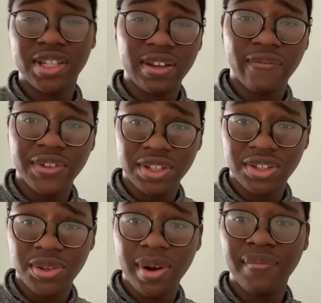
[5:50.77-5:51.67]
physics
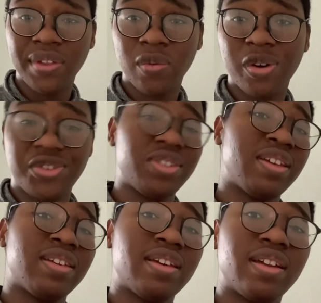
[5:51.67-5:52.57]
student that wants to
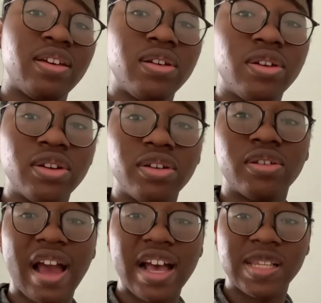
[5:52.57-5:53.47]
like get a good
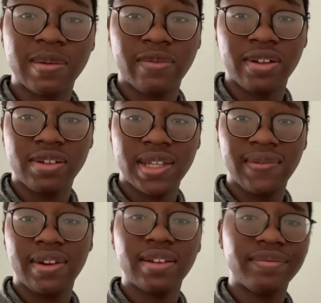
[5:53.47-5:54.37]
grasp of relativity.